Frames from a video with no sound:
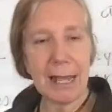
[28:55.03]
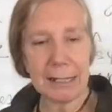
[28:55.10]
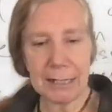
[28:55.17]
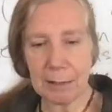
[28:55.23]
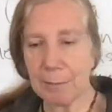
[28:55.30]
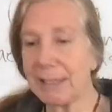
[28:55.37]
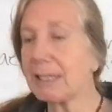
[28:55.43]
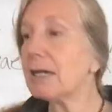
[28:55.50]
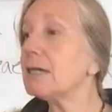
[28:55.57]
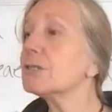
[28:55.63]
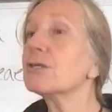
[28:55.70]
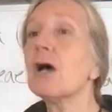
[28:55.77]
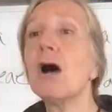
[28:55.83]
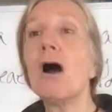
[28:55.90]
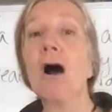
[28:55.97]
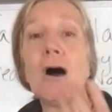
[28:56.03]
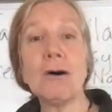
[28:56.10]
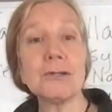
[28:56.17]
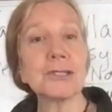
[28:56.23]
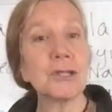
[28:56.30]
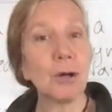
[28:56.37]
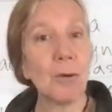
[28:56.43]
penny, because
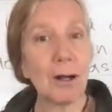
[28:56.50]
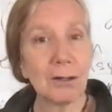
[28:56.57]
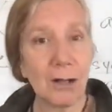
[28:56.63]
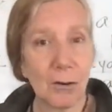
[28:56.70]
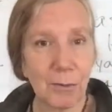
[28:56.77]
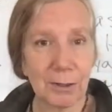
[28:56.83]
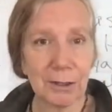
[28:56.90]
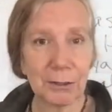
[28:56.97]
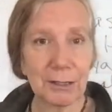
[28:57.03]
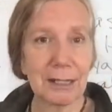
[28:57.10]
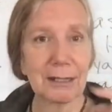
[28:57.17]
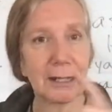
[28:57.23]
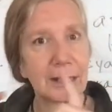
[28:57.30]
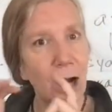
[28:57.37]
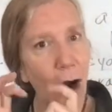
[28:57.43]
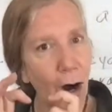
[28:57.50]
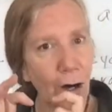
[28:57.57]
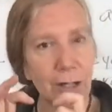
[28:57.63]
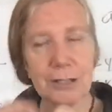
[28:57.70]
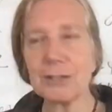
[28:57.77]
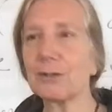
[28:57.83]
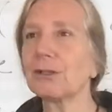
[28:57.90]
also along with looking like a
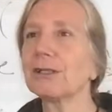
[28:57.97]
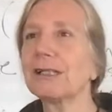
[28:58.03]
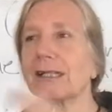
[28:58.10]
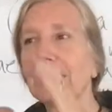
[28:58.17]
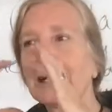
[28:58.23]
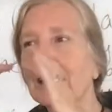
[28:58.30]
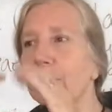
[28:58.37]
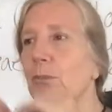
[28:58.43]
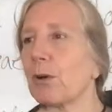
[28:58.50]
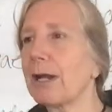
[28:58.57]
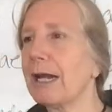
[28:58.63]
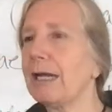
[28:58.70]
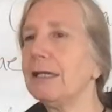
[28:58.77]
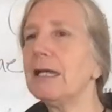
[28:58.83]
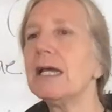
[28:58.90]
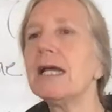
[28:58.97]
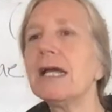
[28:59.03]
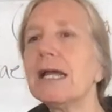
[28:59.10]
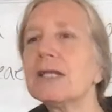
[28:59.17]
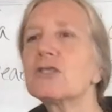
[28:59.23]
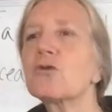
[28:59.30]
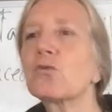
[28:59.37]
heart or looking like a brain,
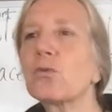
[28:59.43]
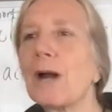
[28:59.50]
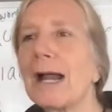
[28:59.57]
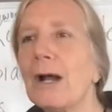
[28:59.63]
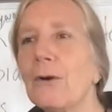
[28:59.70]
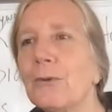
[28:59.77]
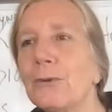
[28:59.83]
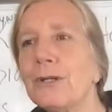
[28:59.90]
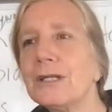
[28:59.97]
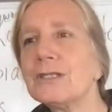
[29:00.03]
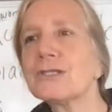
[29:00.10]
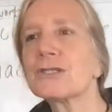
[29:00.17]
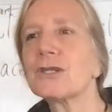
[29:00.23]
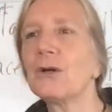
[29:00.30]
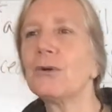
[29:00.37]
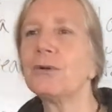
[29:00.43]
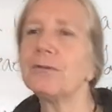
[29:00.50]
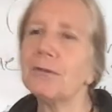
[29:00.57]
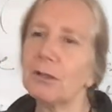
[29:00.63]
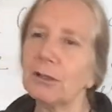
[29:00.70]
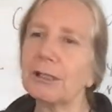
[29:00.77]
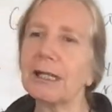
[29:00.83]
it's round. And
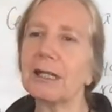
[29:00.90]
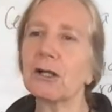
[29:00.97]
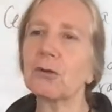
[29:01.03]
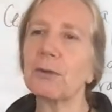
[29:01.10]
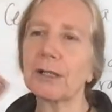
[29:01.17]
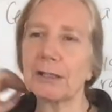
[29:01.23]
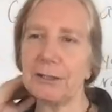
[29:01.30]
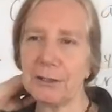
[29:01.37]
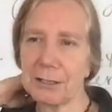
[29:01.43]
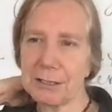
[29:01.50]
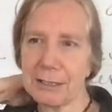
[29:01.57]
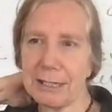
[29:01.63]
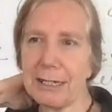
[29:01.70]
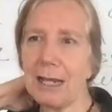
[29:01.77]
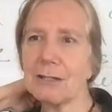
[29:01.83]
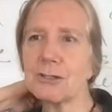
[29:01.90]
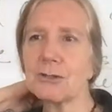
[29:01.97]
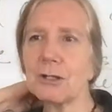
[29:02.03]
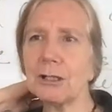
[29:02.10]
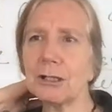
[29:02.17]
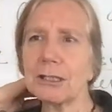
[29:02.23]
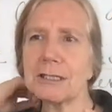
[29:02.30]
so looking quickly, you could say, yeah,
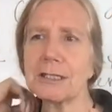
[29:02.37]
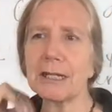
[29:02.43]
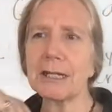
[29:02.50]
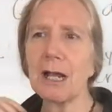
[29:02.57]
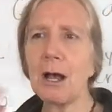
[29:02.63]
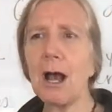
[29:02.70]
sort of looks like